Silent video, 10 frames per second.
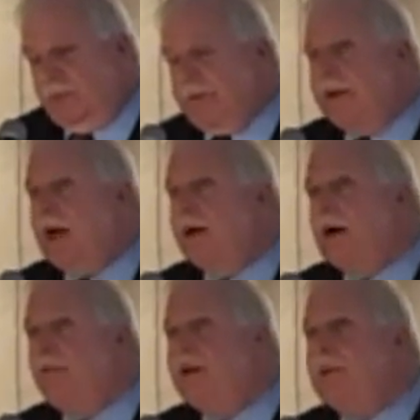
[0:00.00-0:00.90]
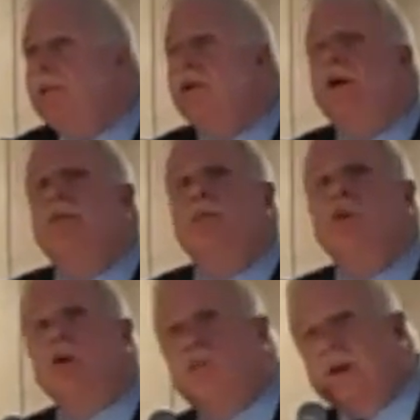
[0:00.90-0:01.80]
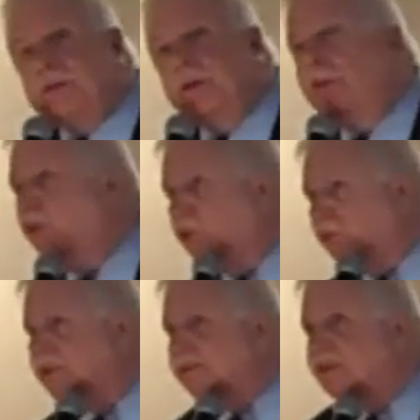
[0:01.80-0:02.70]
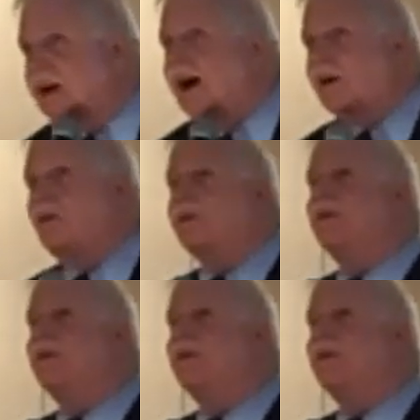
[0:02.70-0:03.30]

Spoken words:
But how many people are here from Northwestern and the University of Chicago?